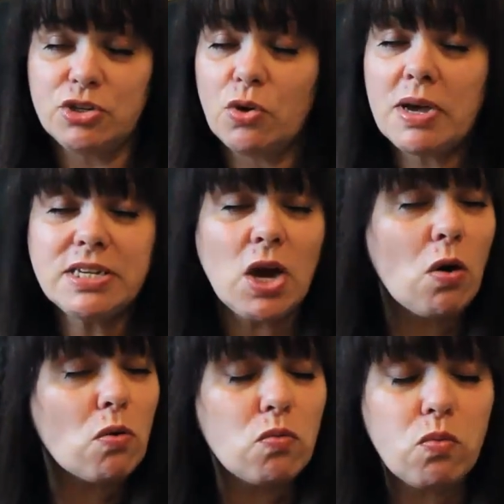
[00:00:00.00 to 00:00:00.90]
No matter
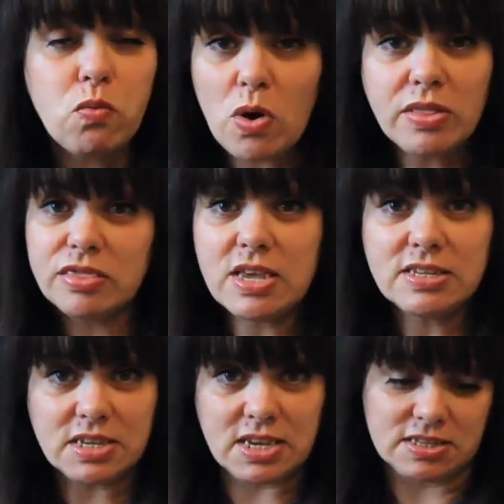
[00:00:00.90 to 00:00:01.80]
what
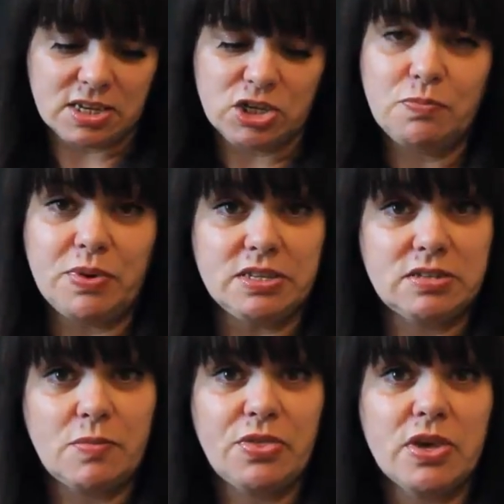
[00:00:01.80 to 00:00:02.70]
this is, it could be
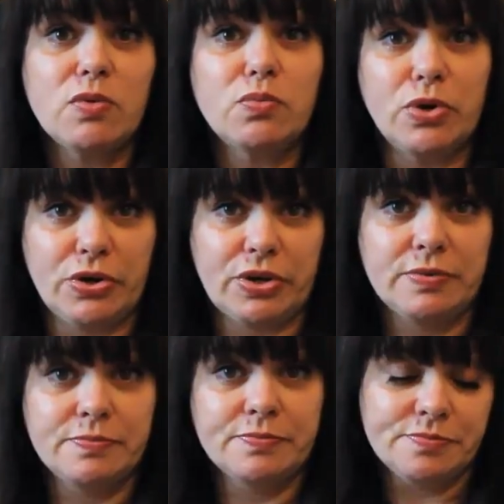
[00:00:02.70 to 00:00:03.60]
something at work.
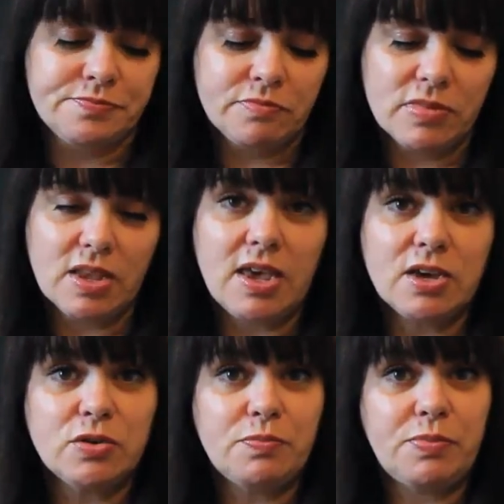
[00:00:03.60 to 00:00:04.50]

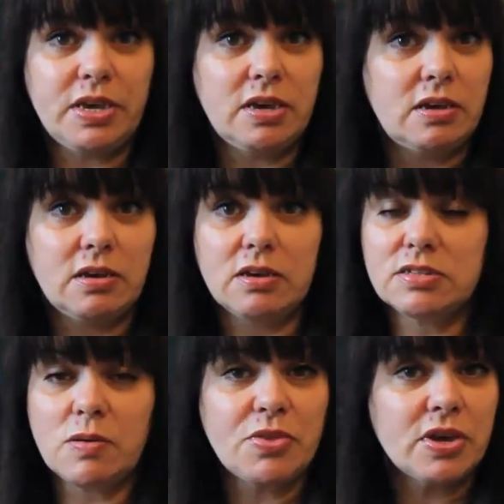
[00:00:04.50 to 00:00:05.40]
It could be
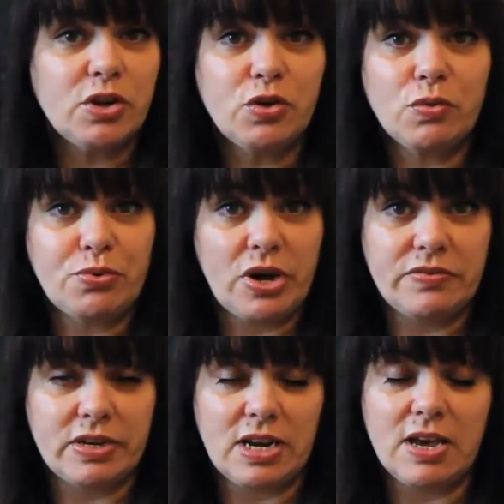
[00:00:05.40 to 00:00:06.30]
something in your
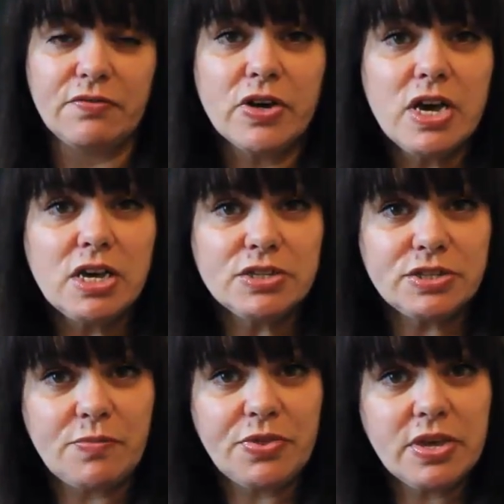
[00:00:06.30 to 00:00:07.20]
private life.
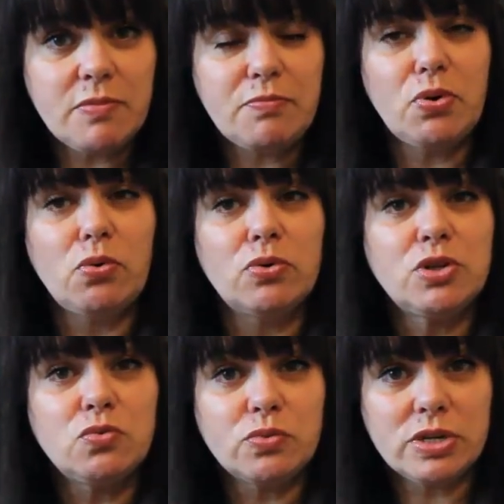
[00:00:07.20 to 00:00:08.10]
Something
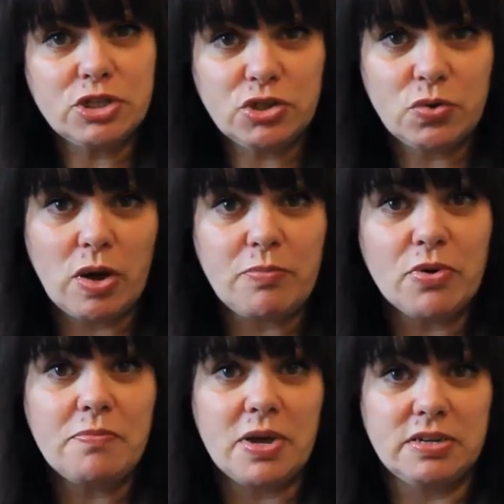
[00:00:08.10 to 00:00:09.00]
important will show
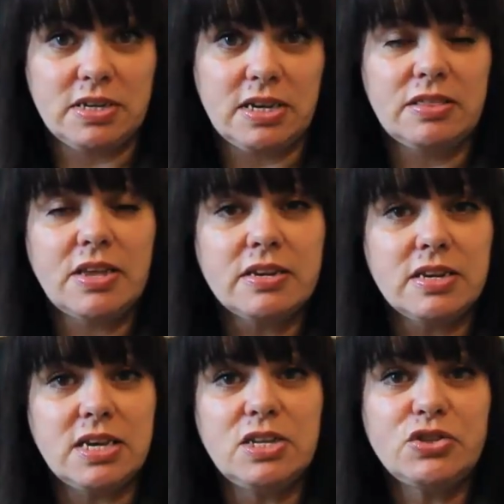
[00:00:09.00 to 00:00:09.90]
on Monday that
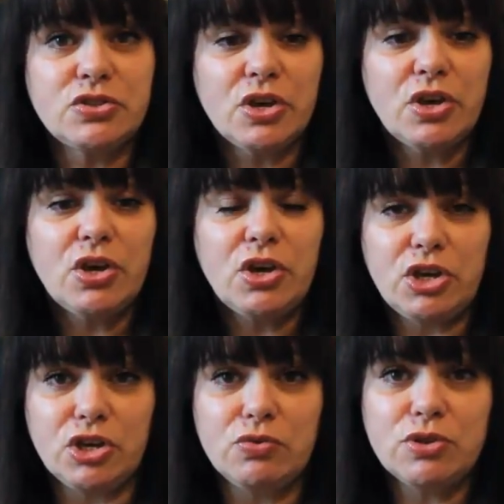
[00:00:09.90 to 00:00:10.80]
needs
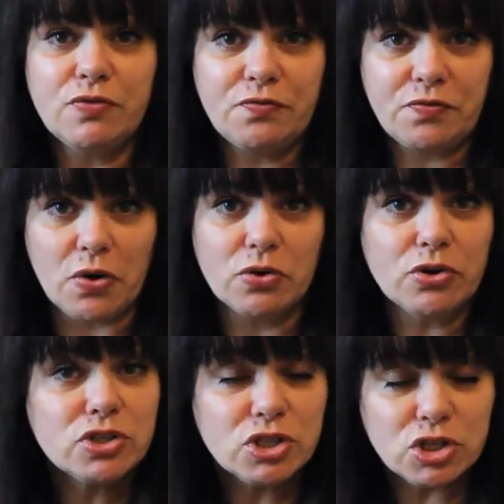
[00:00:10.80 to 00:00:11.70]
you to
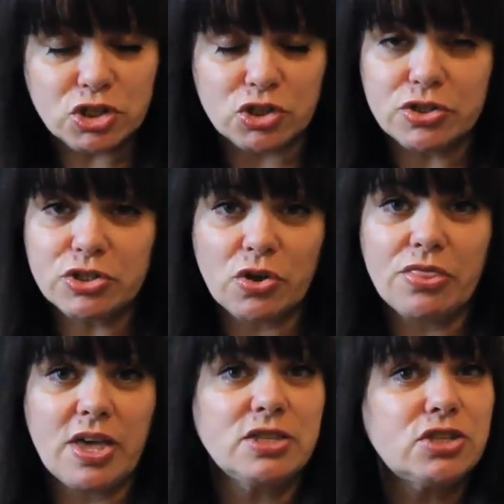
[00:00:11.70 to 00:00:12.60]
focus just
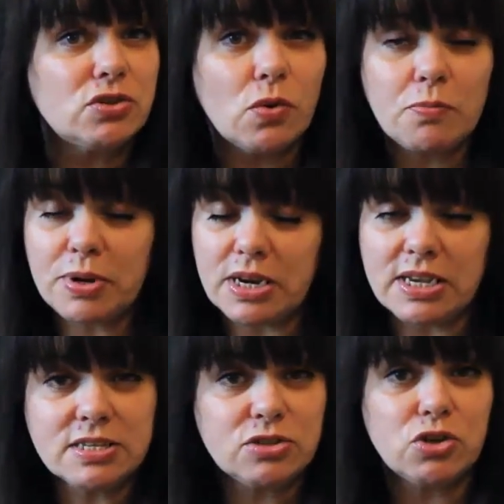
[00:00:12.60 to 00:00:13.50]
on that. So
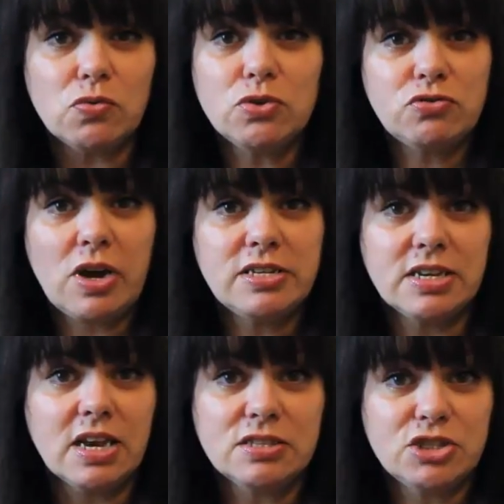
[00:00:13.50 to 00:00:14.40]
please don't try
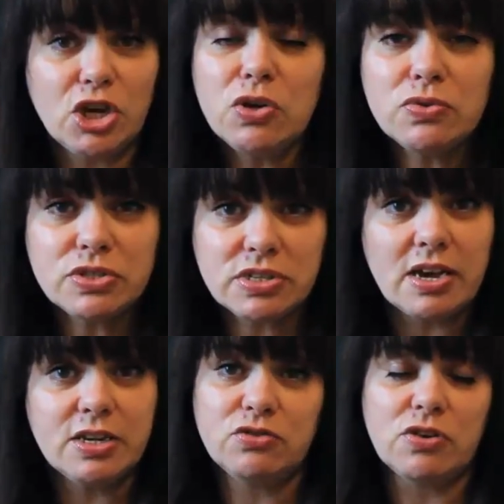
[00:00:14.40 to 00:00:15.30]
to get too
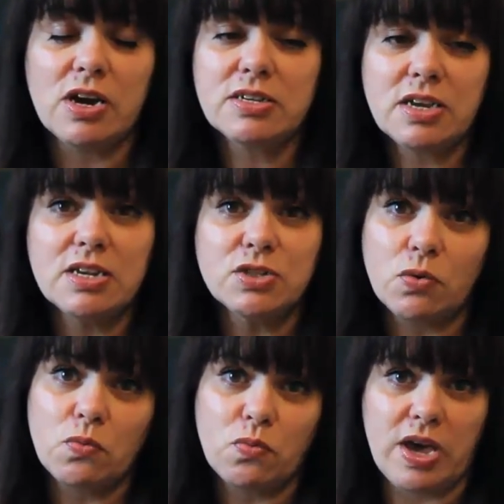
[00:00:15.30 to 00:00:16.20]
sidetracked and
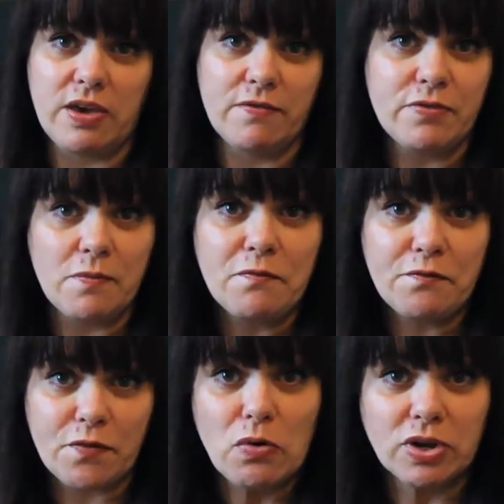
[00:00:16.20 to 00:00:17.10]
away from
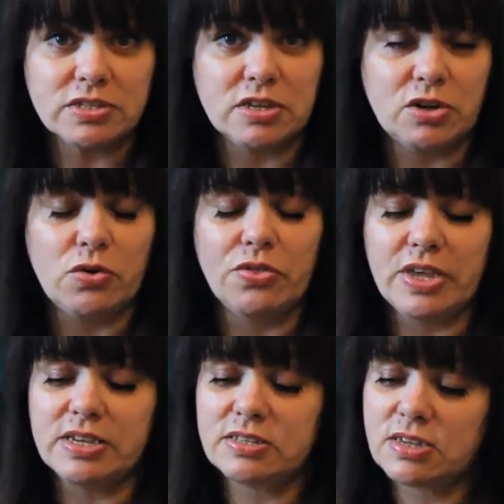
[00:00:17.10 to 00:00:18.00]
focusing on
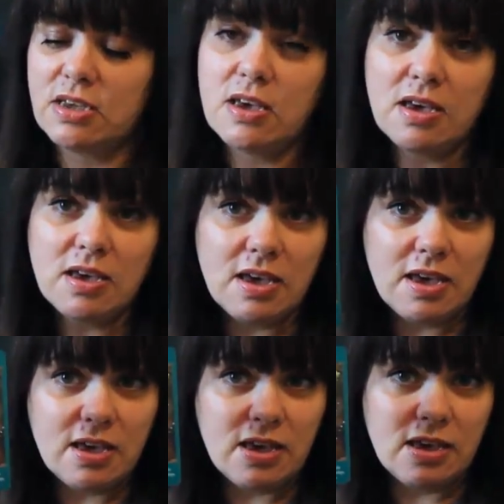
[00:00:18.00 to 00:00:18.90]
this.
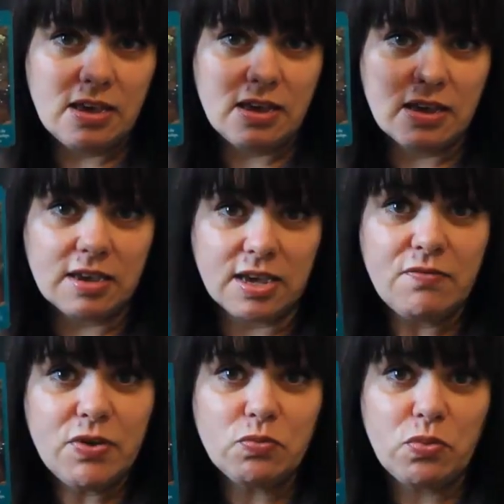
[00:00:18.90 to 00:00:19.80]

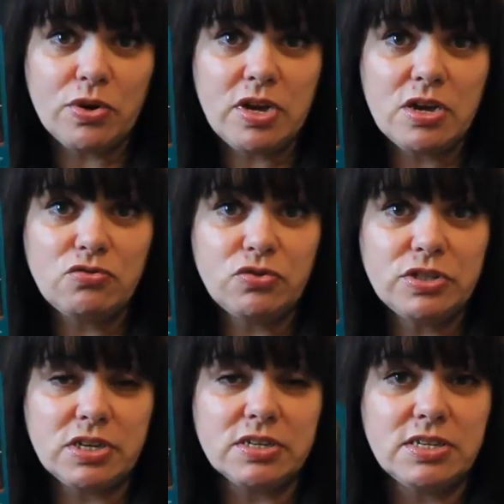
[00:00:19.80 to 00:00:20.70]
Give it
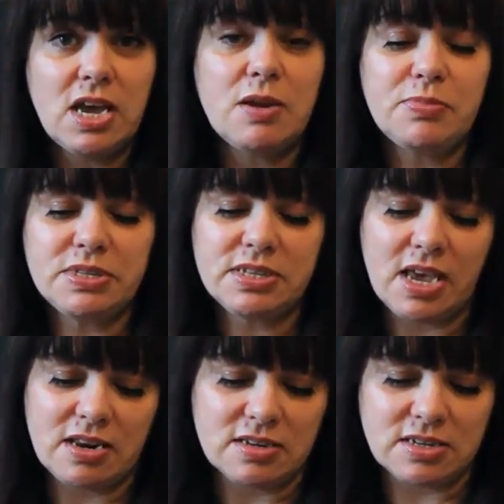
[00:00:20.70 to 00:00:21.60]

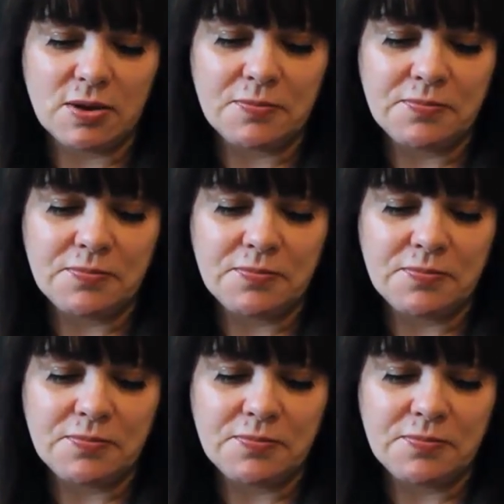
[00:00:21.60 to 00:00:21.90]
110%.